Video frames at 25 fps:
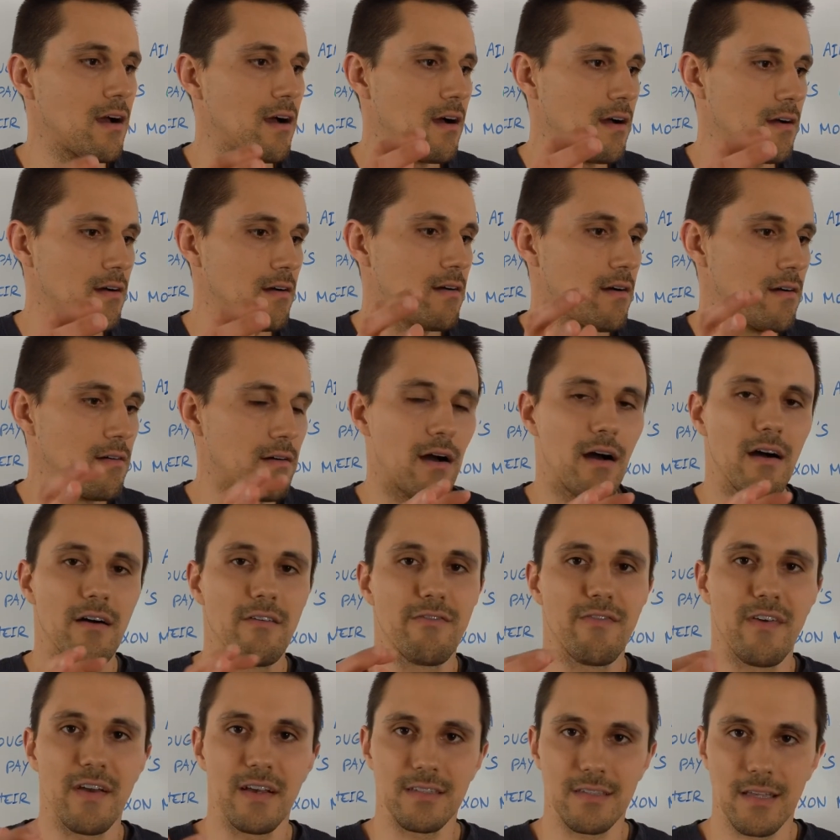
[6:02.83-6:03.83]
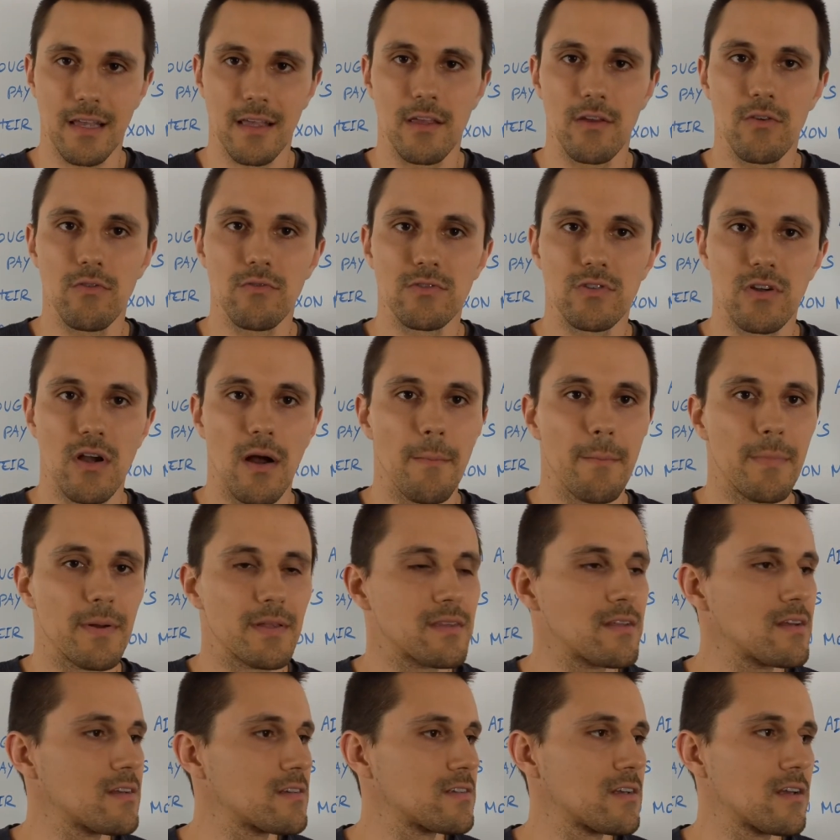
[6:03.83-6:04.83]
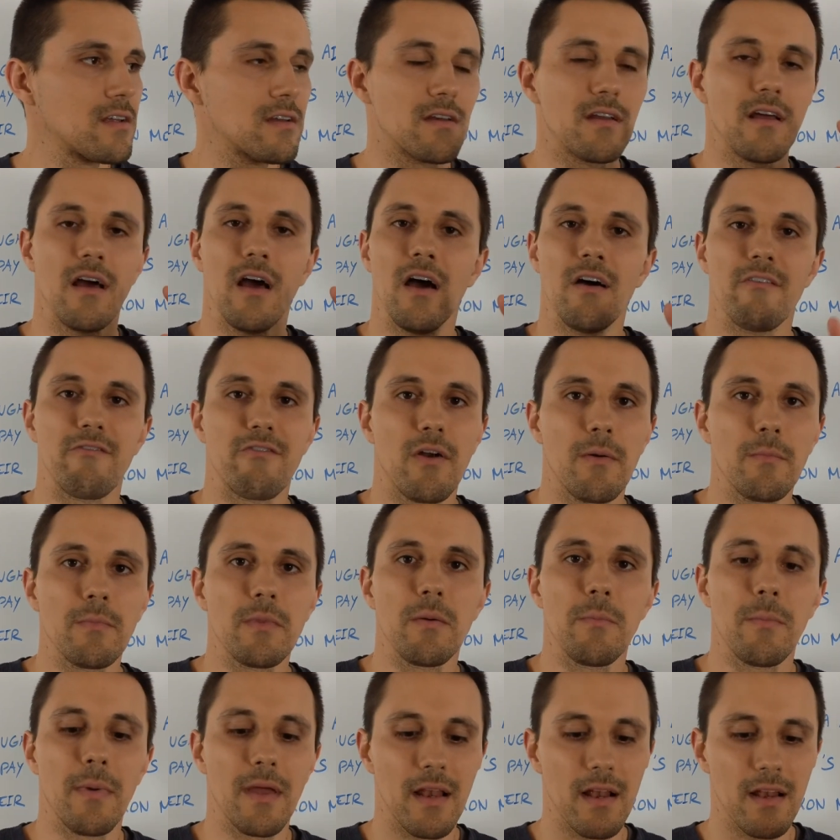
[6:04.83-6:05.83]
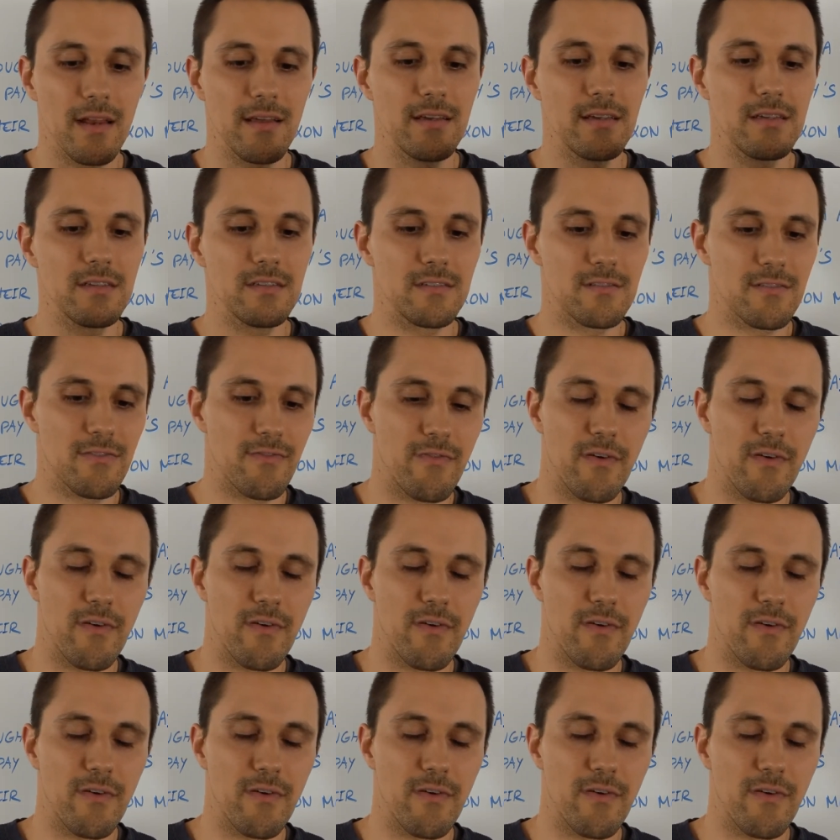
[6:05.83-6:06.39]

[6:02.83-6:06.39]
are facing huge competition from the Middle East,